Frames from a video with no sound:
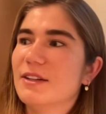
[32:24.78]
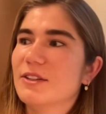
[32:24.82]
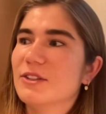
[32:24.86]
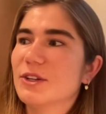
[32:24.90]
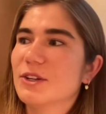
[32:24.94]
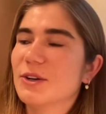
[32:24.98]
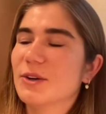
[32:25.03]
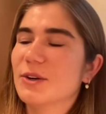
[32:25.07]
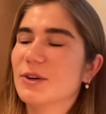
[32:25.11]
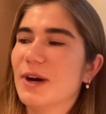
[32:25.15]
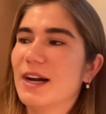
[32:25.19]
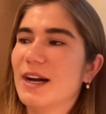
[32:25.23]

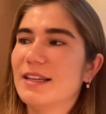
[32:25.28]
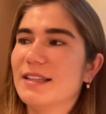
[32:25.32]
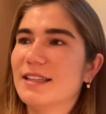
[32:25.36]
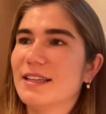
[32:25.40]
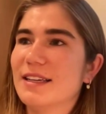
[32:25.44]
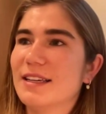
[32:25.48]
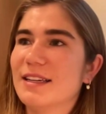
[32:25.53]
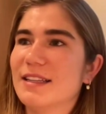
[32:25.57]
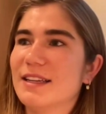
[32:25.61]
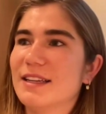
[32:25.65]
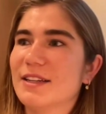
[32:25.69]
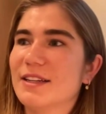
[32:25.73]
so I
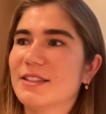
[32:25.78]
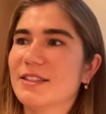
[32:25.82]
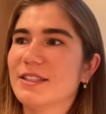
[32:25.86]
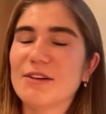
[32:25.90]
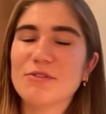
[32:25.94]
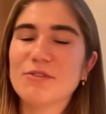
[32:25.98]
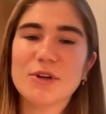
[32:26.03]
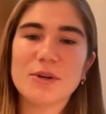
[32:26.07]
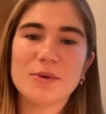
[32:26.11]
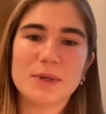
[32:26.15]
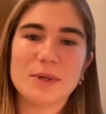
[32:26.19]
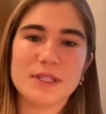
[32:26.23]
think there's
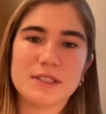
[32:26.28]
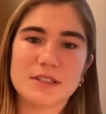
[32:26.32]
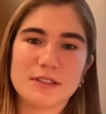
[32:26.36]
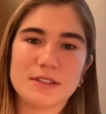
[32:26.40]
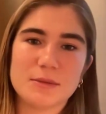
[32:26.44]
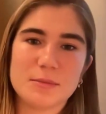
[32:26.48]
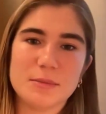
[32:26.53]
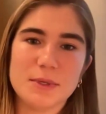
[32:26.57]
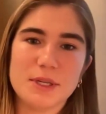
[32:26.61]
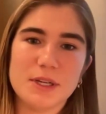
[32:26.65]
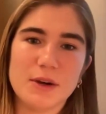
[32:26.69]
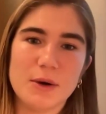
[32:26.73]
every reason
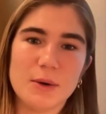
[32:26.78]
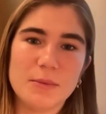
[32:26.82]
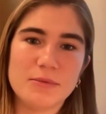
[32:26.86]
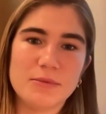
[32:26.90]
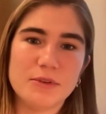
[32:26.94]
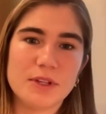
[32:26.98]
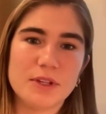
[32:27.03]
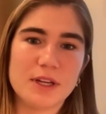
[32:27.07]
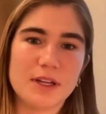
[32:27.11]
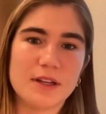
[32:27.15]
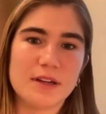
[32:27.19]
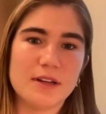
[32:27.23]
to be
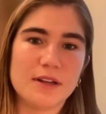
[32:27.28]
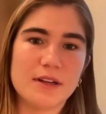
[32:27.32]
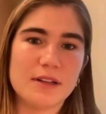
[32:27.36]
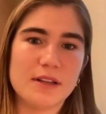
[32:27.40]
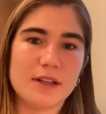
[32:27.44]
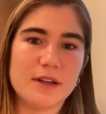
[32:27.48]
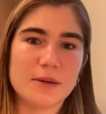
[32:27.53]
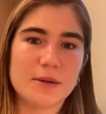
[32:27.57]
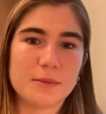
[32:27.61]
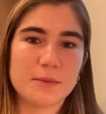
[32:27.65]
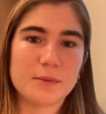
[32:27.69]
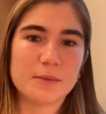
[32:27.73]
hopeful that
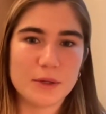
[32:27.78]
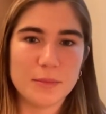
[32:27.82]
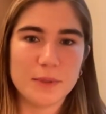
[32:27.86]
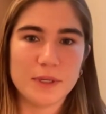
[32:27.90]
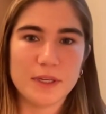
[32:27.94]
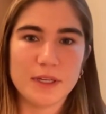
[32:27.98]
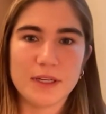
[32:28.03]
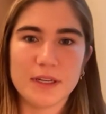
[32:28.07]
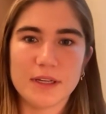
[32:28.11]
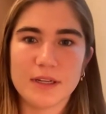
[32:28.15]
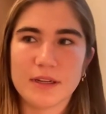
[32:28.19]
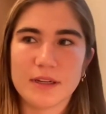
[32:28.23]
there will
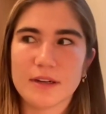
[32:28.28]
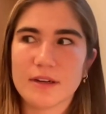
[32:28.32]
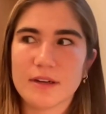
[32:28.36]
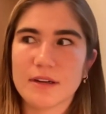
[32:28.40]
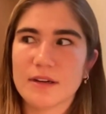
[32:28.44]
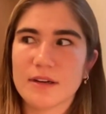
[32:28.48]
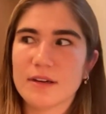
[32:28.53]
be